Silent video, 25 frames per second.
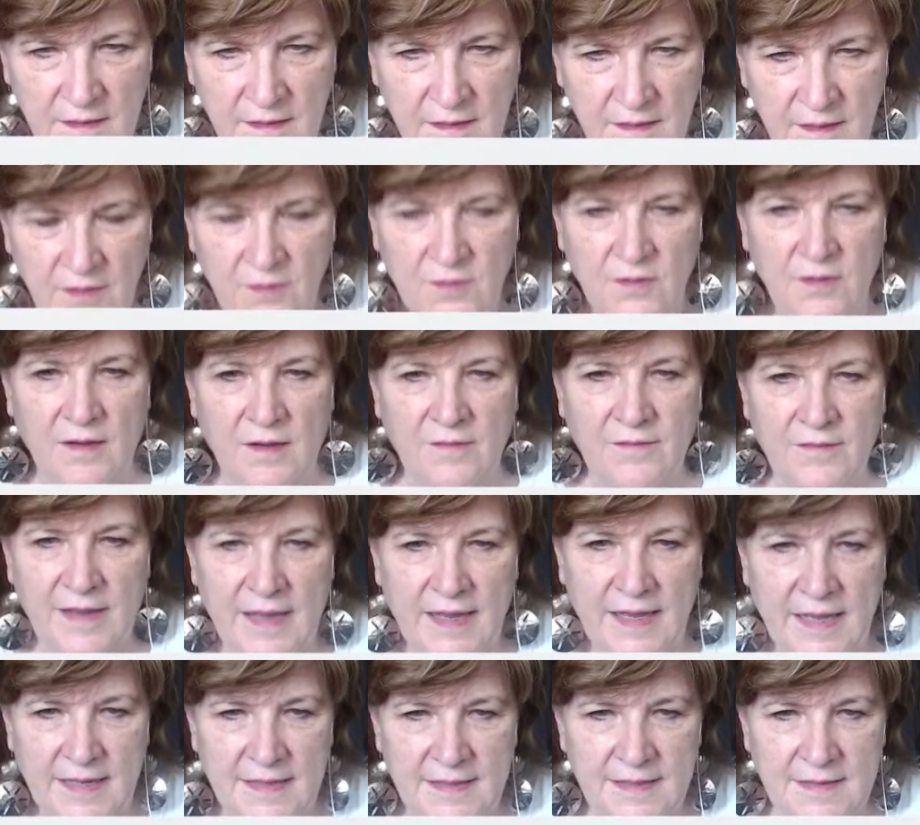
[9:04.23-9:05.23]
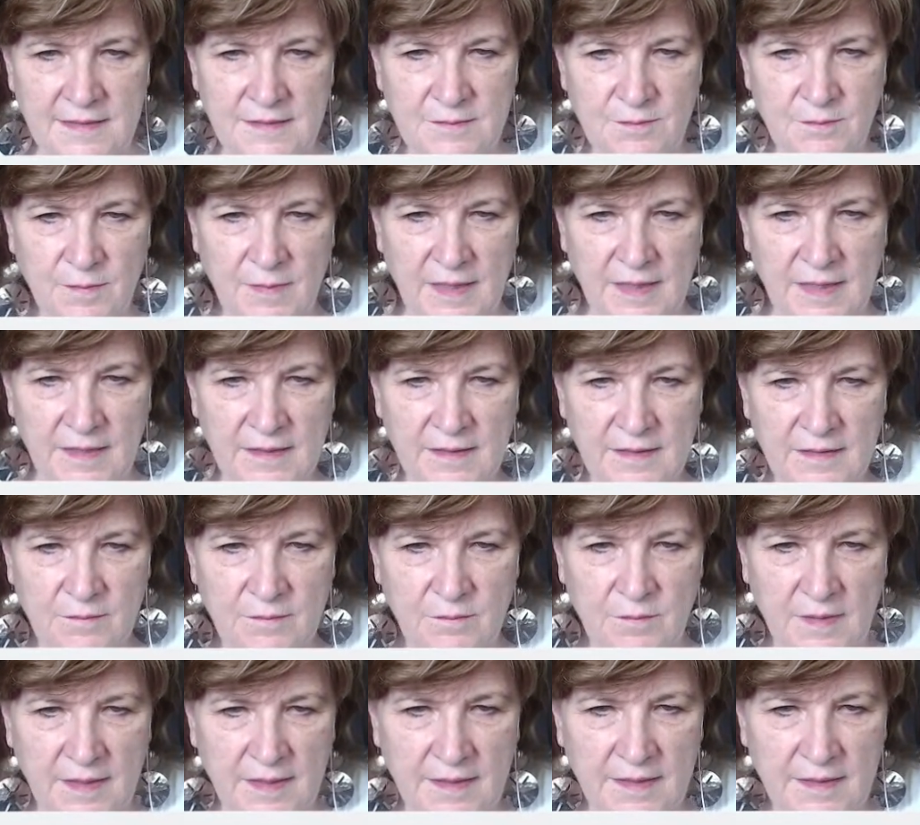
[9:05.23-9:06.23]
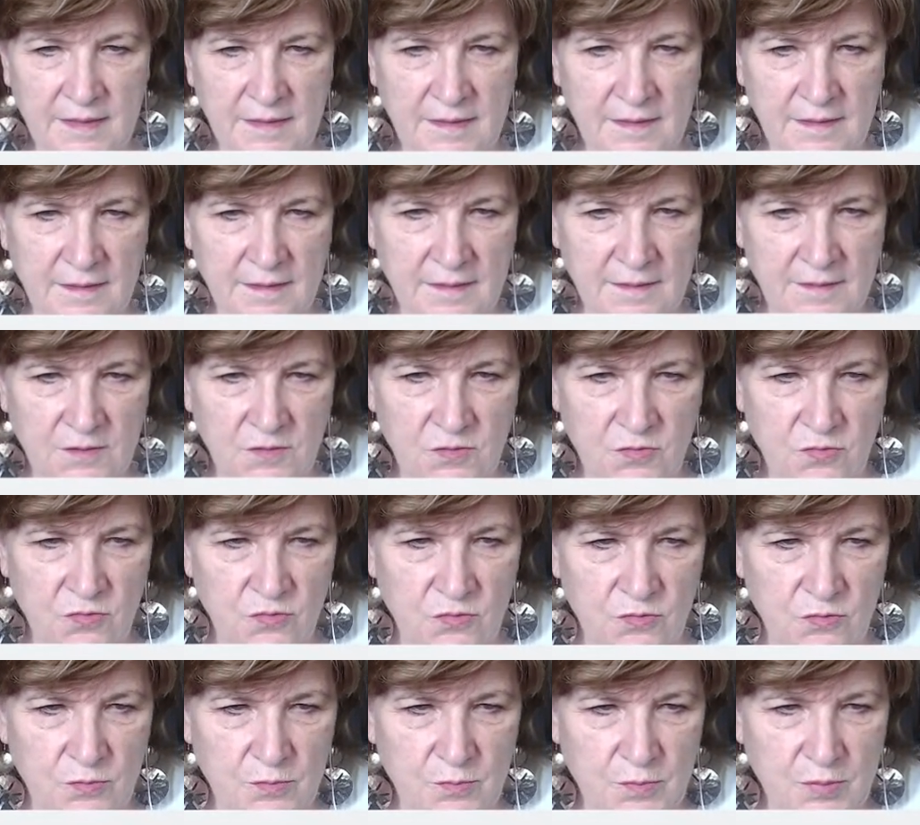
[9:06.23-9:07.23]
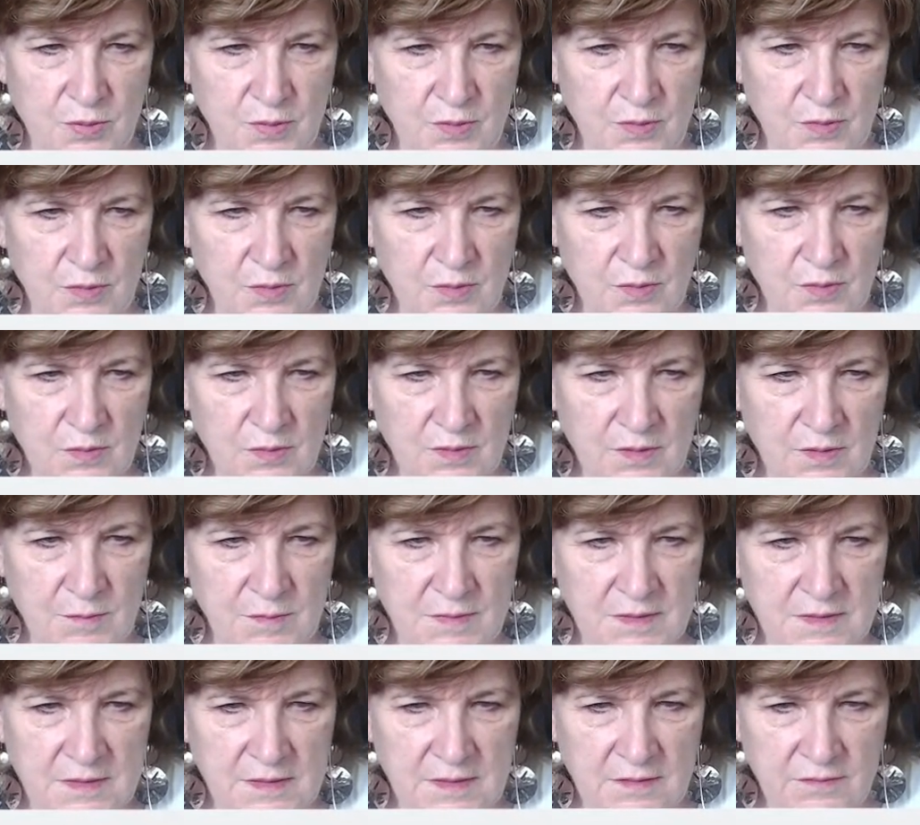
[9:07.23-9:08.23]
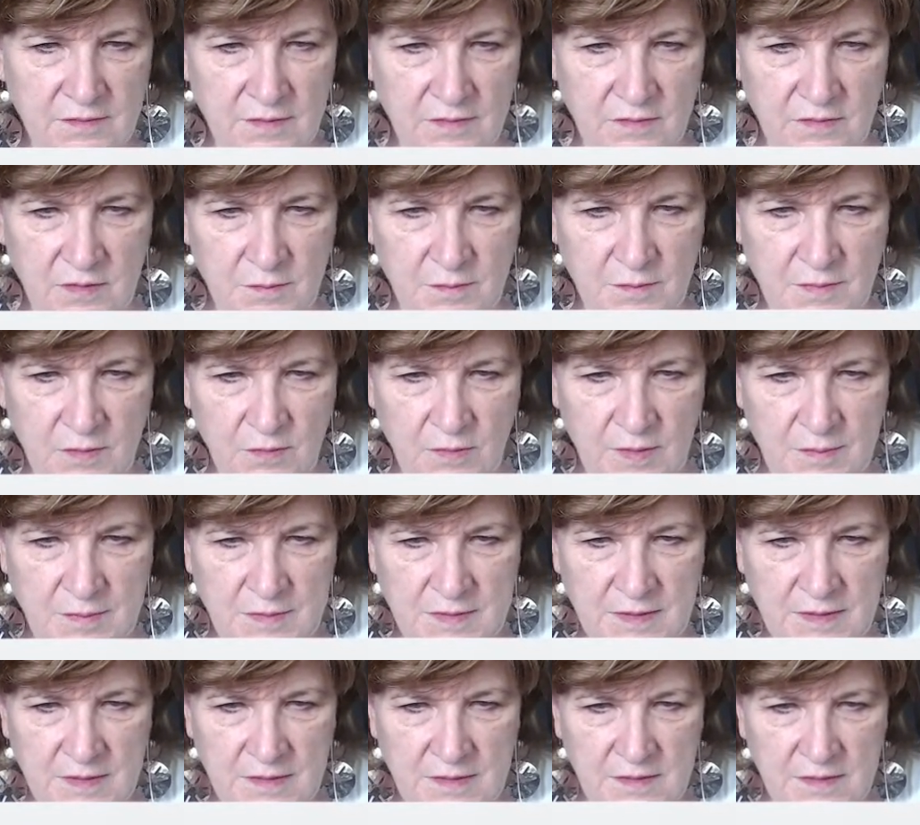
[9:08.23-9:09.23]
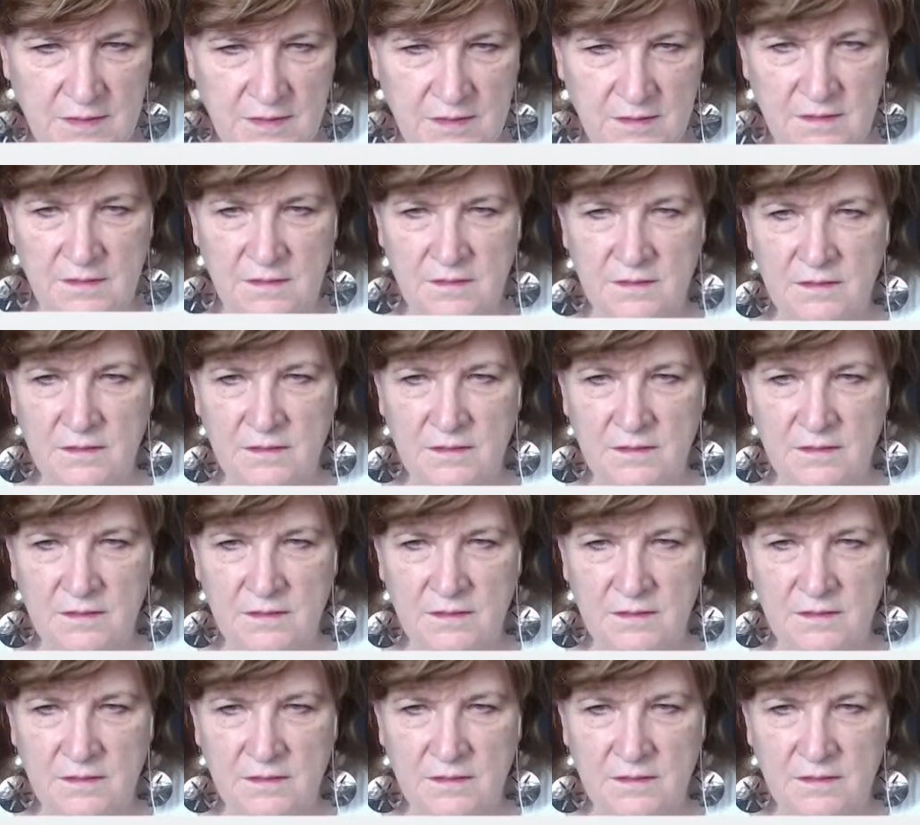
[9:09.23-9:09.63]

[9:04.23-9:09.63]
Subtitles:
Oh, I've added my group. Let me see if I've got my website in here.